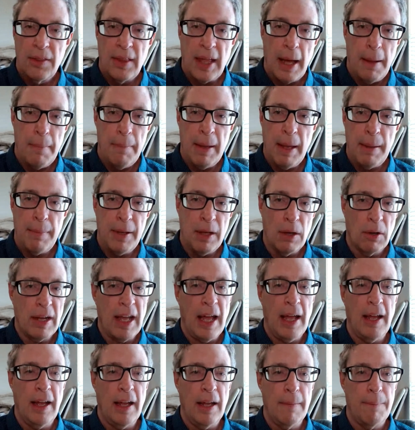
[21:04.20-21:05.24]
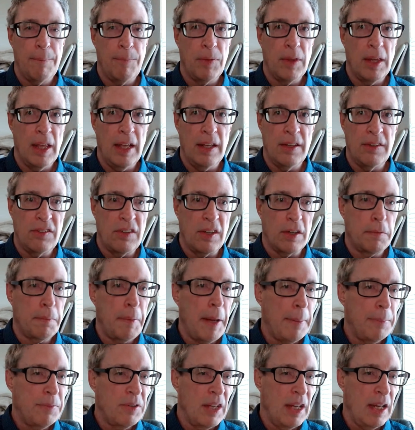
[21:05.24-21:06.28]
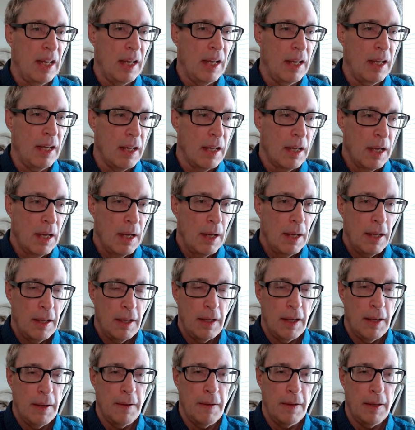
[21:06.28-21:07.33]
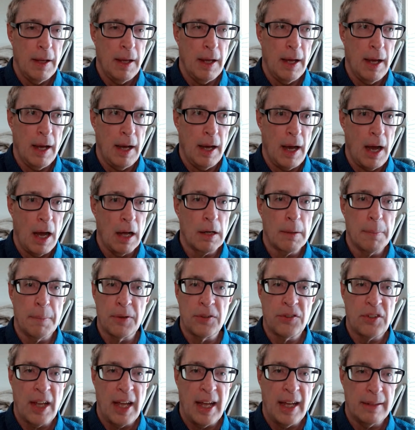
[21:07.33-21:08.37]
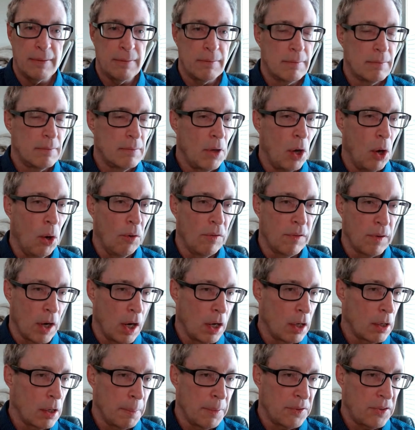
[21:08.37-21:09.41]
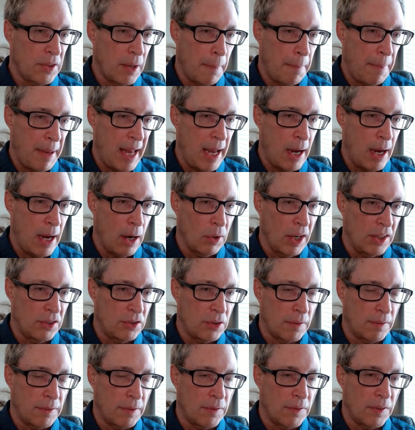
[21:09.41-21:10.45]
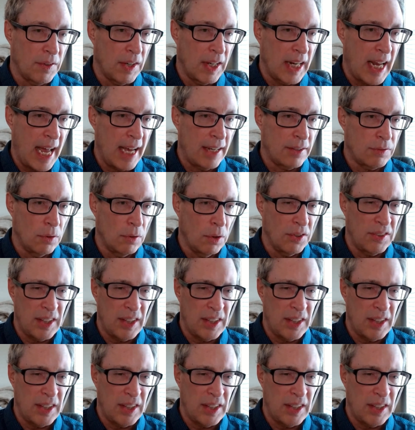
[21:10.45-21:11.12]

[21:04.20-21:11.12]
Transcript: that maybe, okay, is this Pepsi 100% over 100% payout ratio for free cash flow?